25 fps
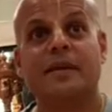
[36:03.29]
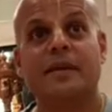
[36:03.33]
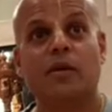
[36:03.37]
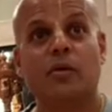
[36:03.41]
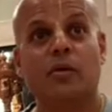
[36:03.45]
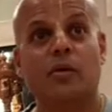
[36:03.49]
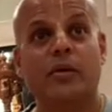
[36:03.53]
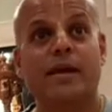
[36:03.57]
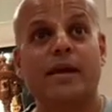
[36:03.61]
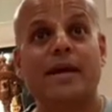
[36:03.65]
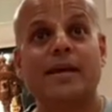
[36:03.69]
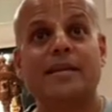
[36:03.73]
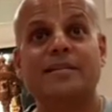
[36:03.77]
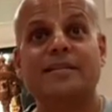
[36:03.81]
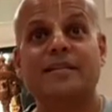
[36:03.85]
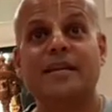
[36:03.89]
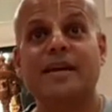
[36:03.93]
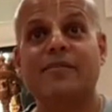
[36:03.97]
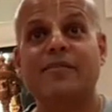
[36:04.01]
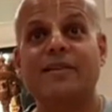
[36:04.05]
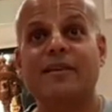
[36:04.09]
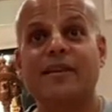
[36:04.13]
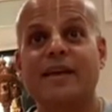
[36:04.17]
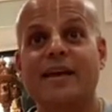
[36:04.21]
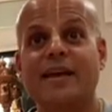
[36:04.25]
He only had
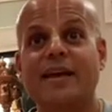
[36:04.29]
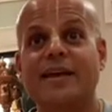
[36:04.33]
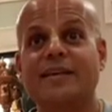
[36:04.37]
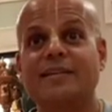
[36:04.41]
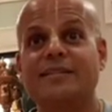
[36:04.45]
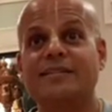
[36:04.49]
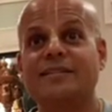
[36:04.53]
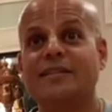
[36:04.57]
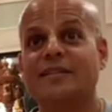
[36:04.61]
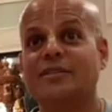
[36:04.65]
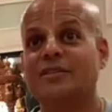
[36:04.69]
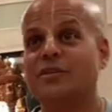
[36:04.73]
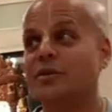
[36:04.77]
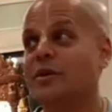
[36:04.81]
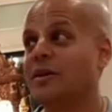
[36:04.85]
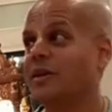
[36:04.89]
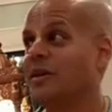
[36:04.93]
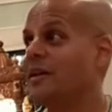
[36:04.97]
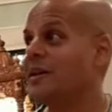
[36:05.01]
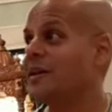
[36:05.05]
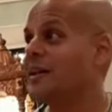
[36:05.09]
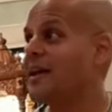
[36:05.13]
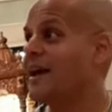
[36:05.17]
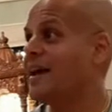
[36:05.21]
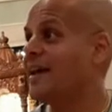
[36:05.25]
7 days, and so he
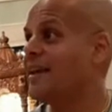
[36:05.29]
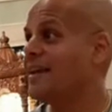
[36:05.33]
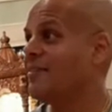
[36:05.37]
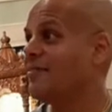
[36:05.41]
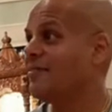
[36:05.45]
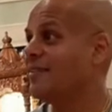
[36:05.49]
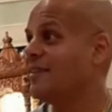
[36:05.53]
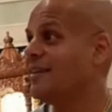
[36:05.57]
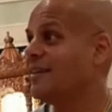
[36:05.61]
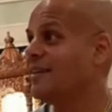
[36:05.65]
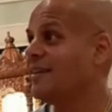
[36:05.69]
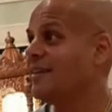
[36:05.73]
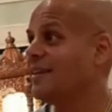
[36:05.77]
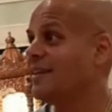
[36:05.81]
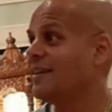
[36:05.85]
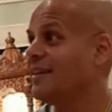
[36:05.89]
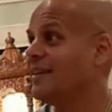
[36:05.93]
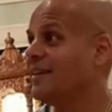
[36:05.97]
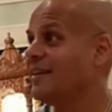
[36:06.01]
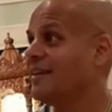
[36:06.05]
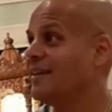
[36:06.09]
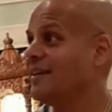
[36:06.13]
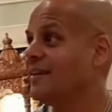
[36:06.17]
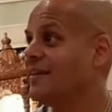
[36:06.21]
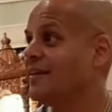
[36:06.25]
did not even
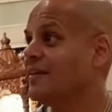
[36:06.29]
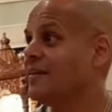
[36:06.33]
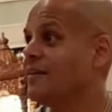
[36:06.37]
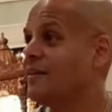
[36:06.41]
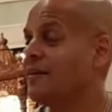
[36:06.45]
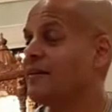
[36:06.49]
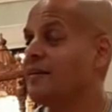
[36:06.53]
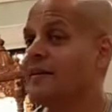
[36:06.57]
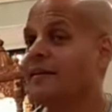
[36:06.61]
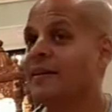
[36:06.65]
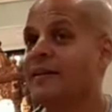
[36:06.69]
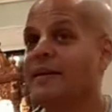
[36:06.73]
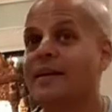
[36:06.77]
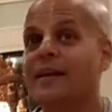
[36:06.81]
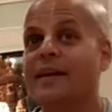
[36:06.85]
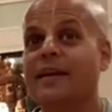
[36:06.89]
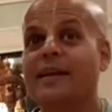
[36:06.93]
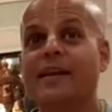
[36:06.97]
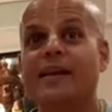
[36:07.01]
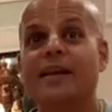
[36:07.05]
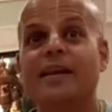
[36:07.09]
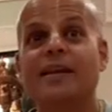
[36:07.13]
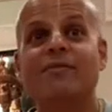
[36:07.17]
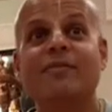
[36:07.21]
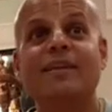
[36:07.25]
he
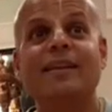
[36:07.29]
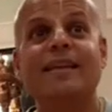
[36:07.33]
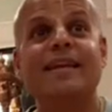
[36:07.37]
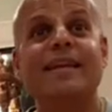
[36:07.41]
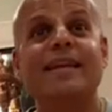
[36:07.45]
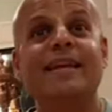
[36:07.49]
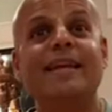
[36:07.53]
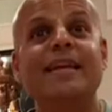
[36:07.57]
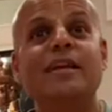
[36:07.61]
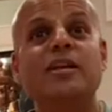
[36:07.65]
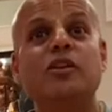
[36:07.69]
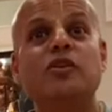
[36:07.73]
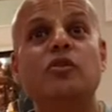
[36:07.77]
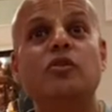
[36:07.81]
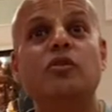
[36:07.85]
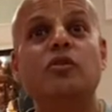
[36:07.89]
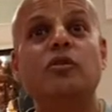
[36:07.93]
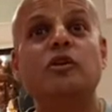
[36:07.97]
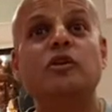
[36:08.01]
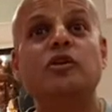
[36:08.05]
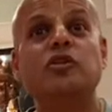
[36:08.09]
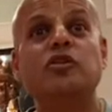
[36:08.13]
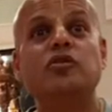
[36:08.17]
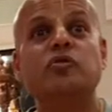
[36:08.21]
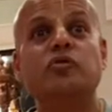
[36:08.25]
didn't even eat
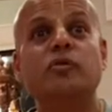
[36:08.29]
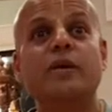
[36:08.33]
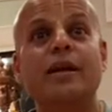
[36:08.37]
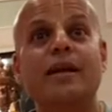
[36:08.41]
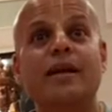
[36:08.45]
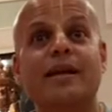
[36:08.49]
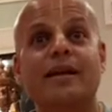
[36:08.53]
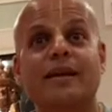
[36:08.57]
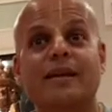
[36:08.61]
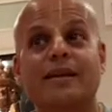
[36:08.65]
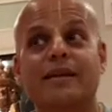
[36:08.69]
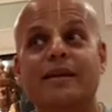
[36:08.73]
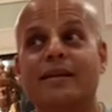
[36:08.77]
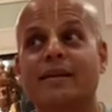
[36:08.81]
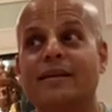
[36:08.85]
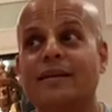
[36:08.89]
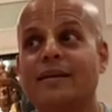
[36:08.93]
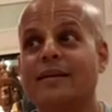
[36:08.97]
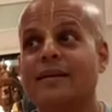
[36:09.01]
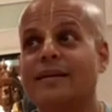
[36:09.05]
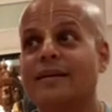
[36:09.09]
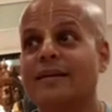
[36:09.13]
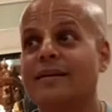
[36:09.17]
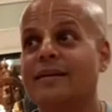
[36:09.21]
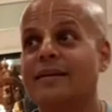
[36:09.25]
or drink.
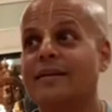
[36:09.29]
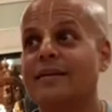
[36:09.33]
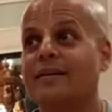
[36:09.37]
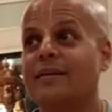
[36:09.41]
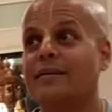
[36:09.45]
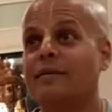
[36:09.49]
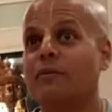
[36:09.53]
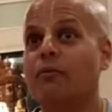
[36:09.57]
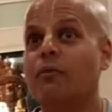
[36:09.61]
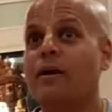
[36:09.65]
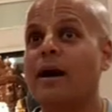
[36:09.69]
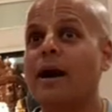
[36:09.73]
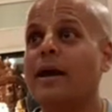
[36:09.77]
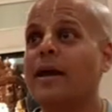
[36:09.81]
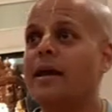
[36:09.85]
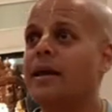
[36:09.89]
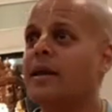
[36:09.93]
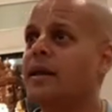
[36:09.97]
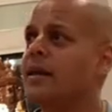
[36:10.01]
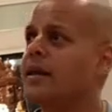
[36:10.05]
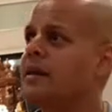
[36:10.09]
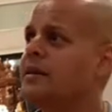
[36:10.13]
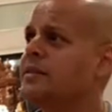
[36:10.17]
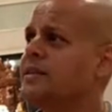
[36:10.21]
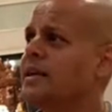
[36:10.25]
Why
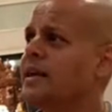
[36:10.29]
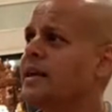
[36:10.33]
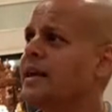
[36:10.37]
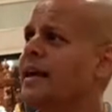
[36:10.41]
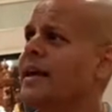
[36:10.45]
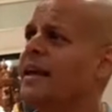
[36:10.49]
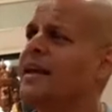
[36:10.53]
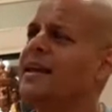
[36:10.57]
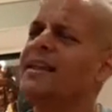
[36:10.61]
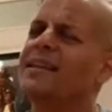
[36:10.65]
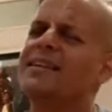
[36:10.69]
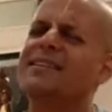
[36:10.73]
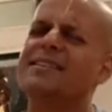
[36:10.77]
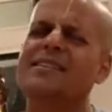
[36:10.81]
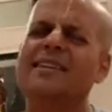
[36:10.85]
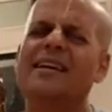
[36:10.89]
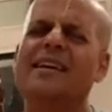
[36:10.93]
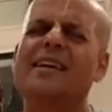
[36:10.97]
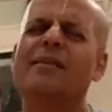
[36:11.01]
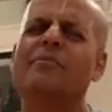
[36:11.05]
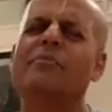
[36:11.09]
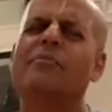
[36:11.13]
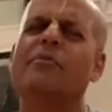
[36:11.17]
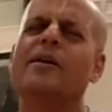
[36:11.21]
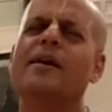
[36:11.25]
he didn't say, hey, let's
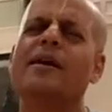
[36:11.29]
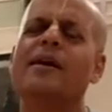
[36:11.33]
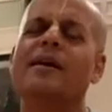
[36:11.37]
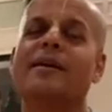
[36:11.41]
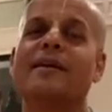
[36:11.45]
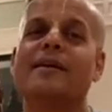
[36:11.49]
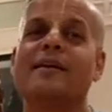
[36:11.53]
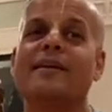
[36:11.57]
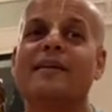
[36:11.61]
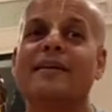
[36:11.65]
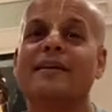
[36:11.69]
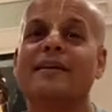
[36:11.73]
take a break?